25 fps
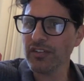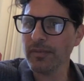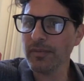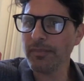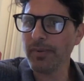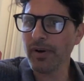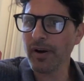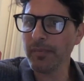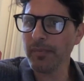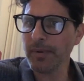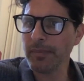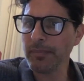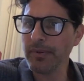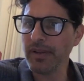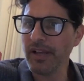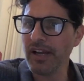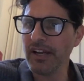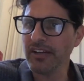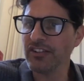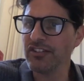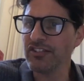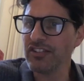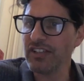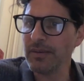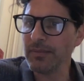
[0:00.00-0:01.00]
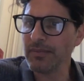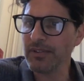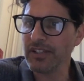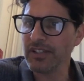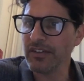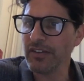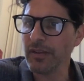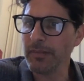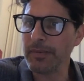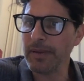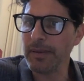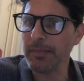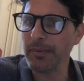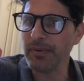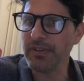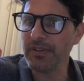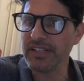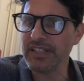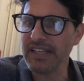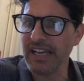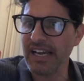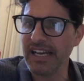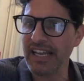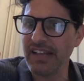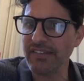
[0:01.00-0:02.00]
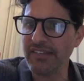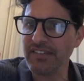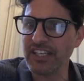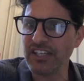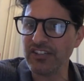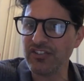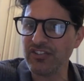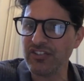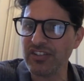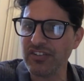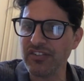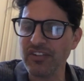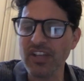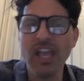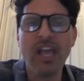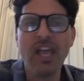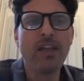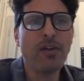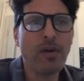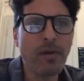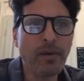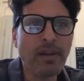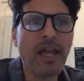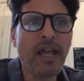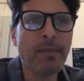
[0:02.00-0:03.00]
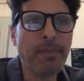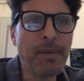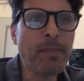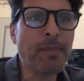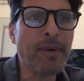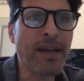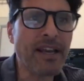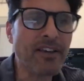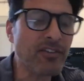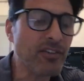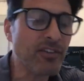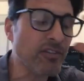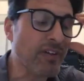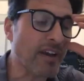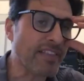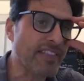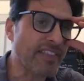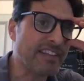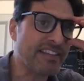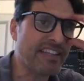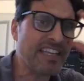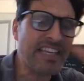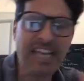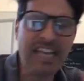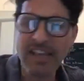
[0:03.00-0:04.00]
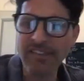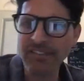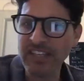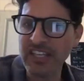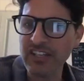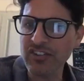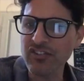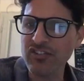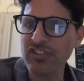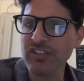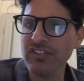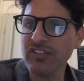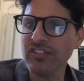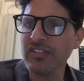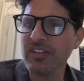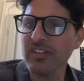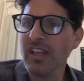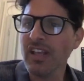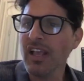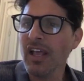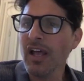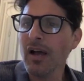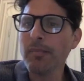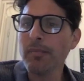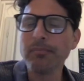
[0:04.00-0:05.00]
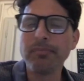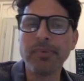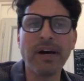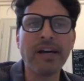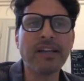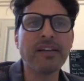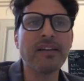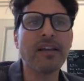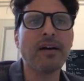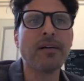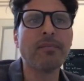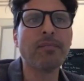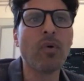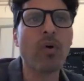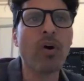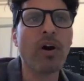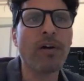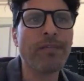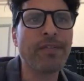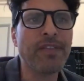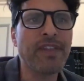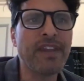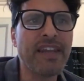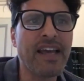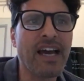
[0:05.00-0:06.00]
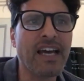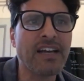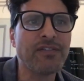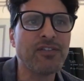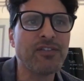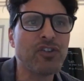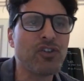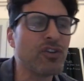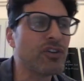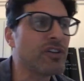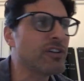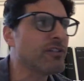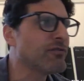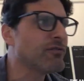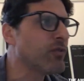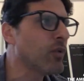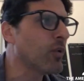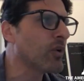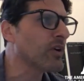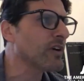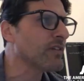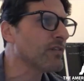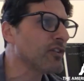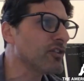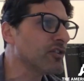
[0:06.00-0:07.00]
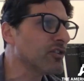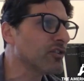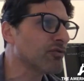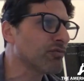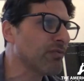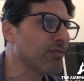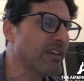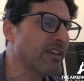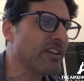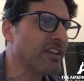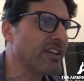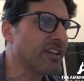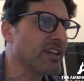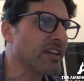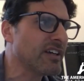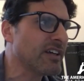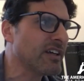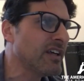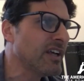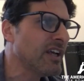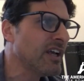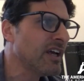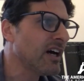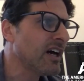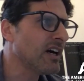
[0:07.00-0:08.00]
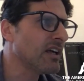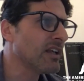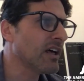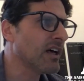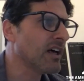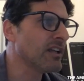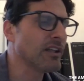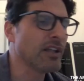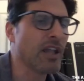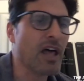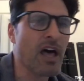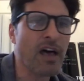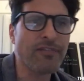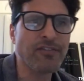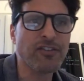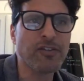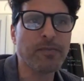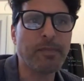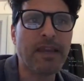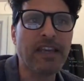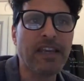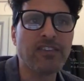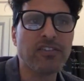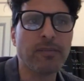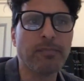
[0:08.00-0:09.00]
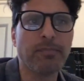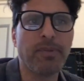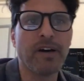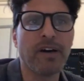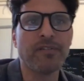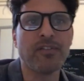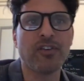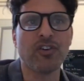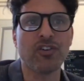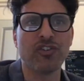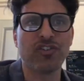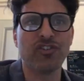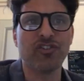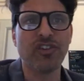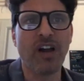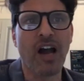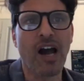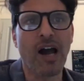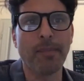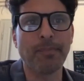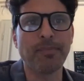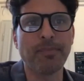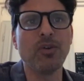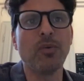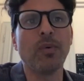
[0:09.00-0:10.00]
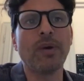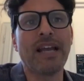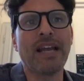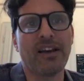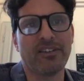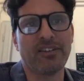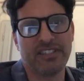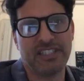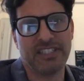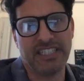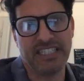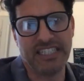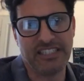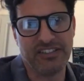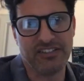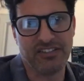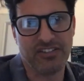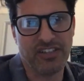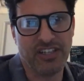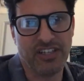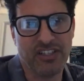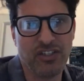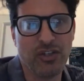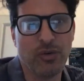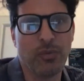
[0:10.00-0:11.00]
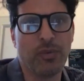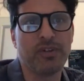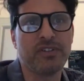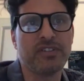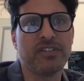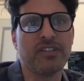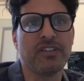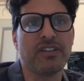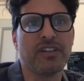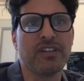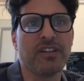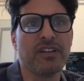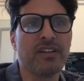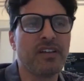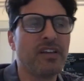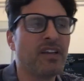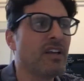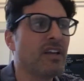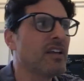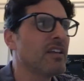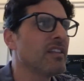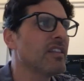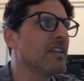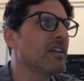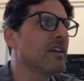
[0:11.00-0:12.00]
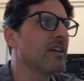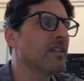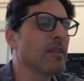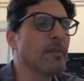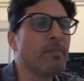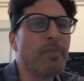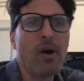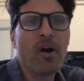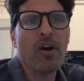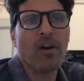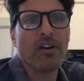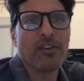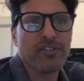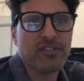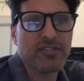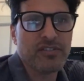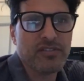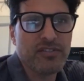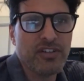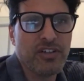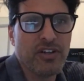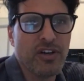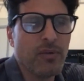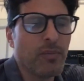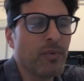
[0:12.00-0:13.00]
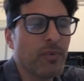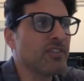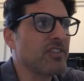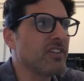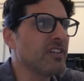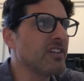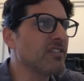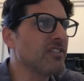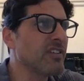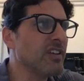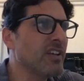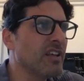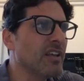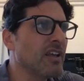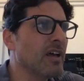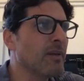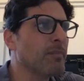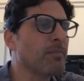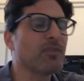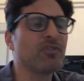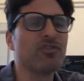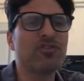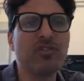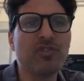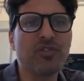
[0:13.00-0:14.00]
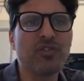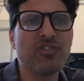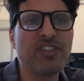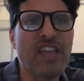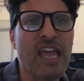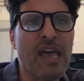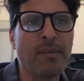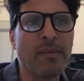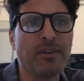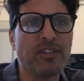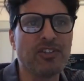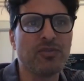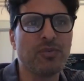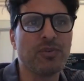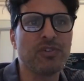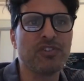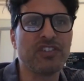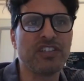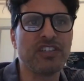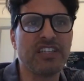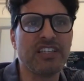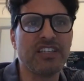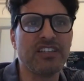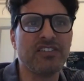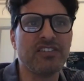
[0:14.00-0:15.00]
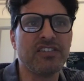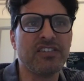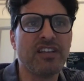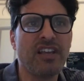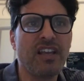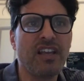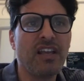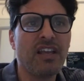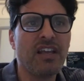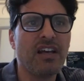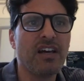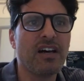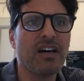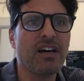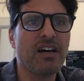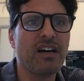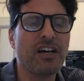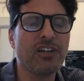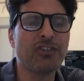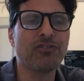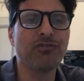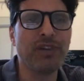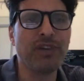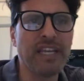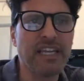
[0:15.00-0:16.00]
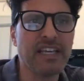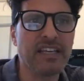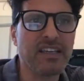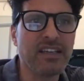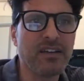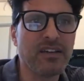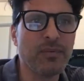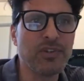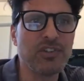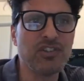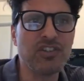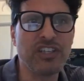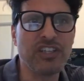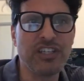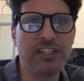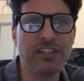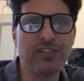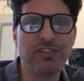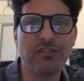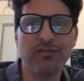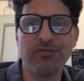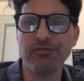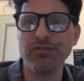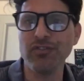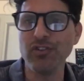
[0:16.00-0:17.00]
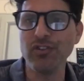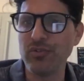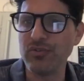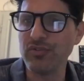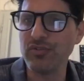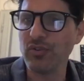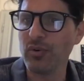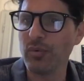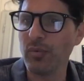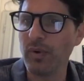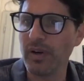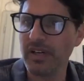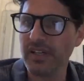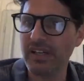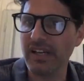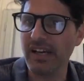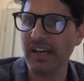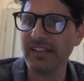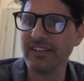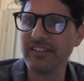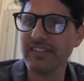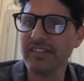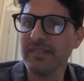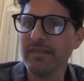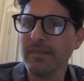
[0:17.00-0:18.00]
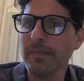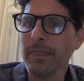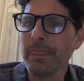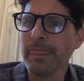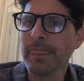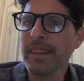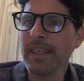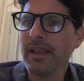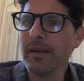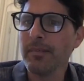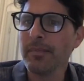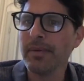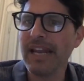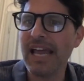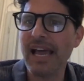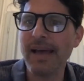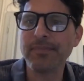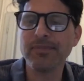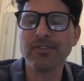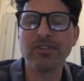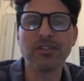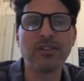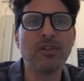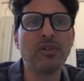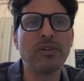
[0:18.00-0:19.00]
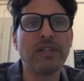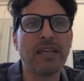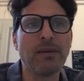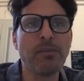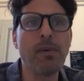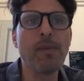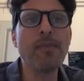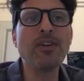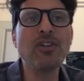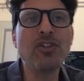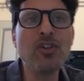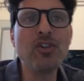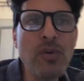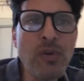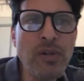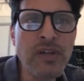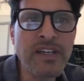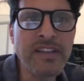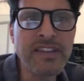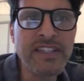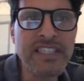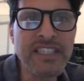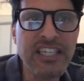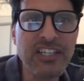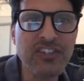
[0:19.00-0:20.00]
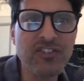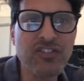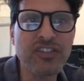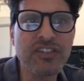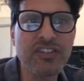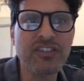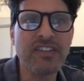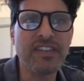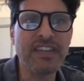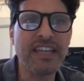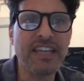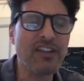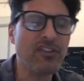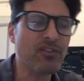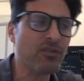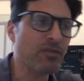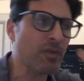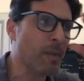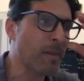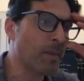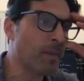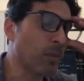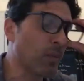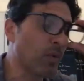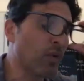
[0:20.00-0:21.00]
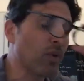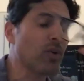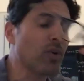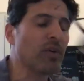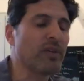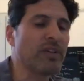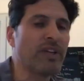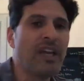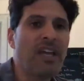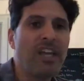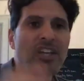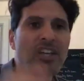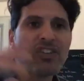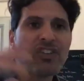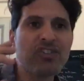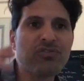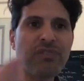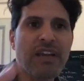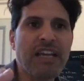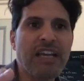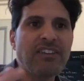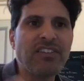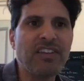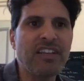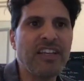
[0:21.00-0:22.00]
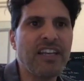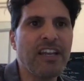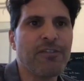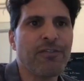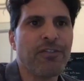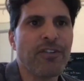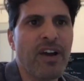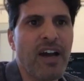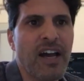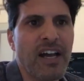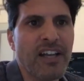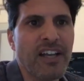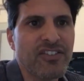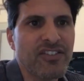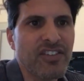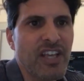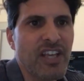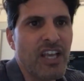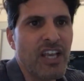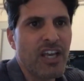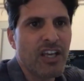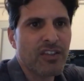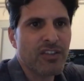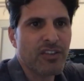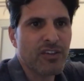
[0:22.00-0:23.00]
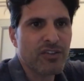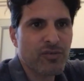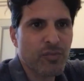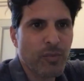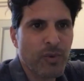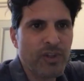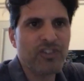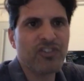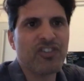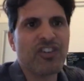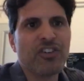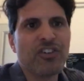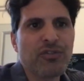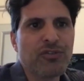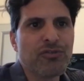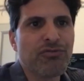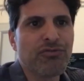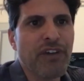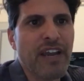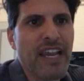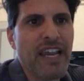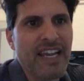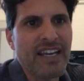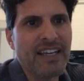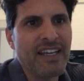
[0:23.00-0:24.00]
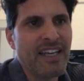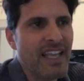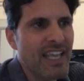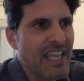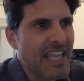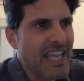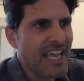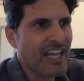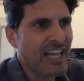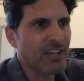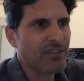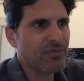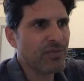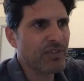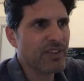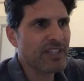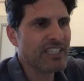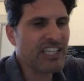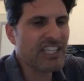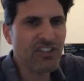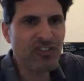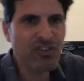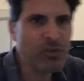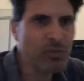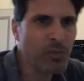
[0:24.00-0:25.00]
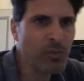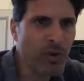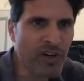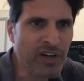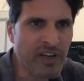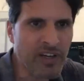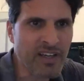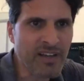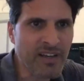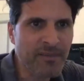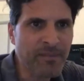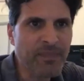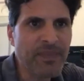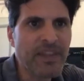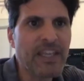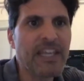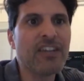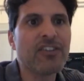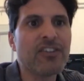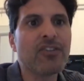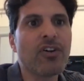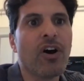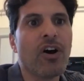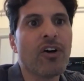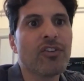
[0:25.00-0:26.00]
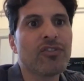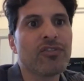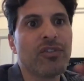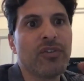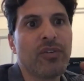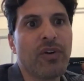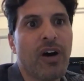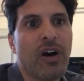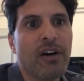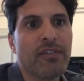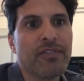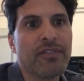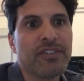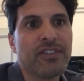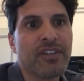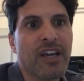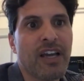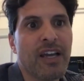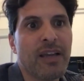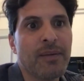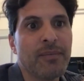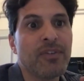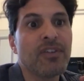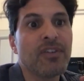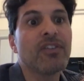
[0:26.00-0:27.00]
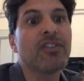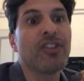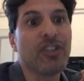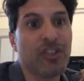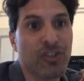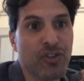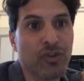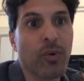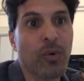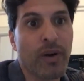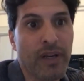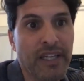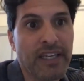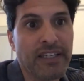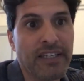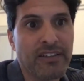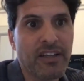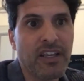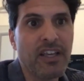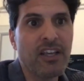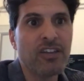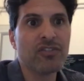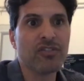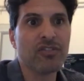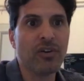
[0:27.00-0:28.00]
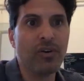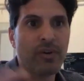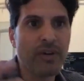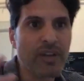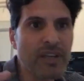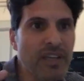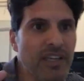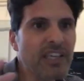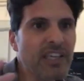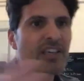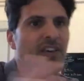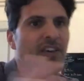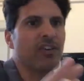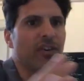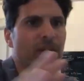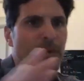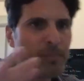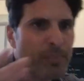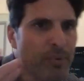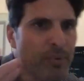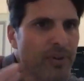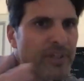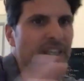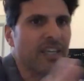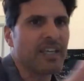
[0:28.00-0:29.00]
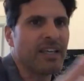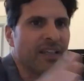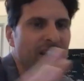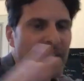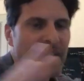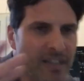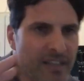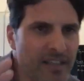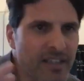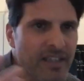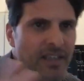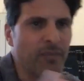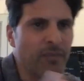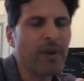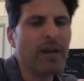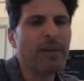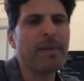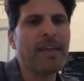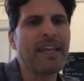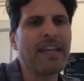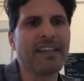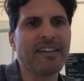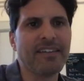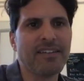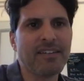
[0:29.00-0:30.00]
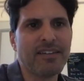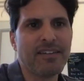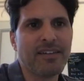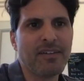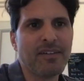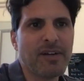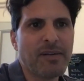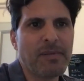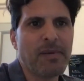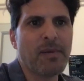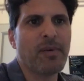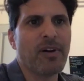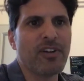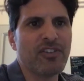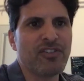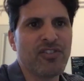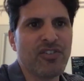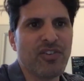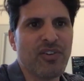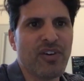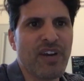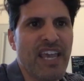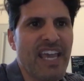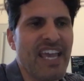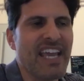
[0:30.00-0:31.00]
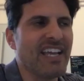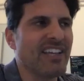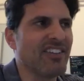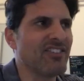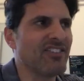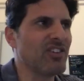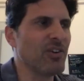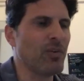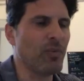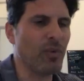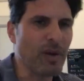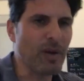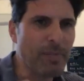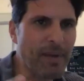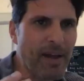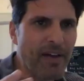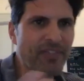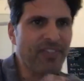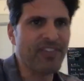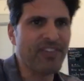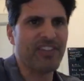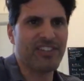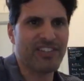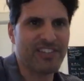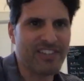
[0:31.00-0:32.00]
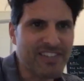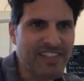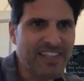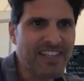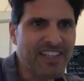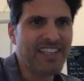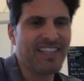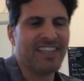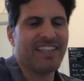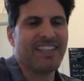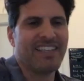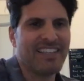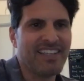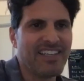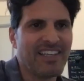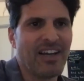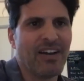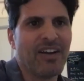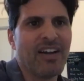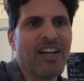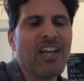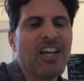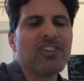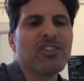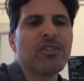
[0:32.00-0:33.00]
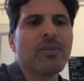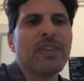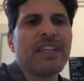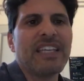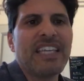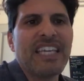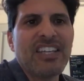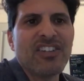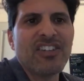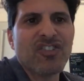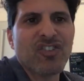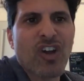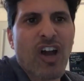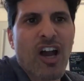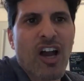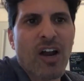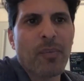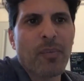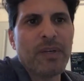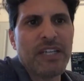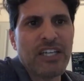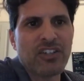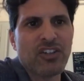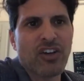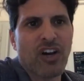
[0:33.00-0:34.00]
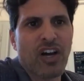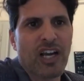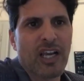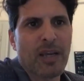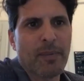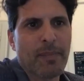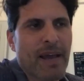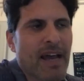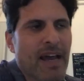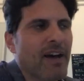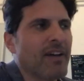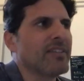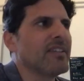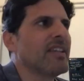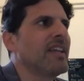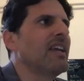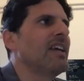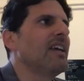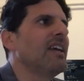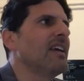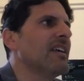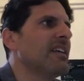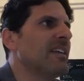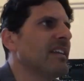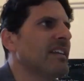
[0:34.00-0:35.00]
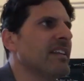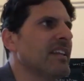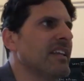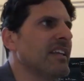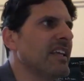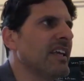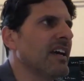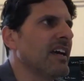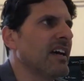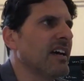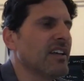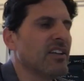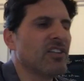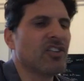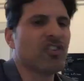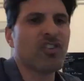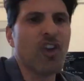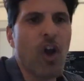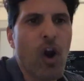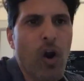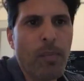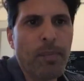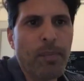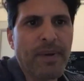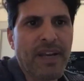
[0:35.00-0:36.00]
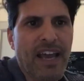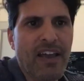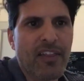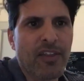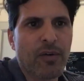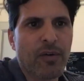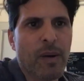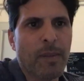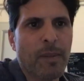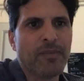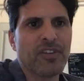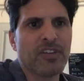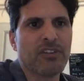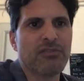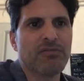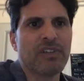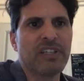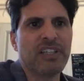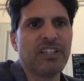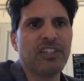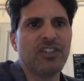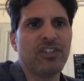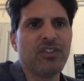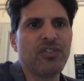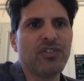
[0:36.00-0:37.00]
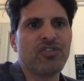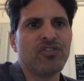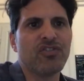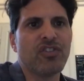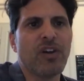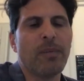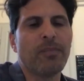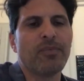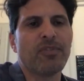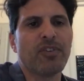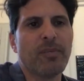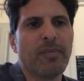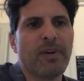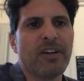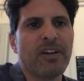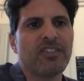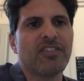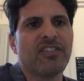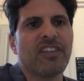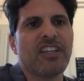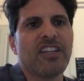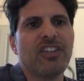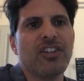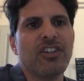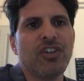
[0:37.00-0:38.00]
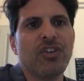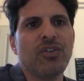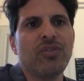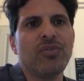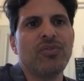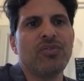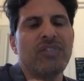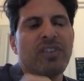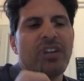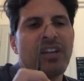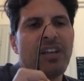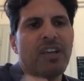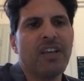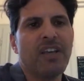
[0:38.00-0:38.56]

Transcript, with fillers: apartment blocks, it seems clear that people did not have kitchens. No, a lot of people actually right. They did have kitchens, but more often than not, if you couldn't afford, if you're just renting a, a loft space above your shop, you went out to eat and you went to the, uh, the, bars, you know, which is a prosciutto sandwich, which is uh, a drink, which is fruit or whatnot. But absolutely. And when we do look at the kitchens in the ancient Roman world, strangely enough for us, there's one central drain, and it's for the kitchen work, and it's also oftentimes the toilet. So here you're putting, wait a minute, what about washing your hands? You know, what about this? You know, so the kids talk, we did talk about the uh, soap and how the Romans didn't really use soap so much as they used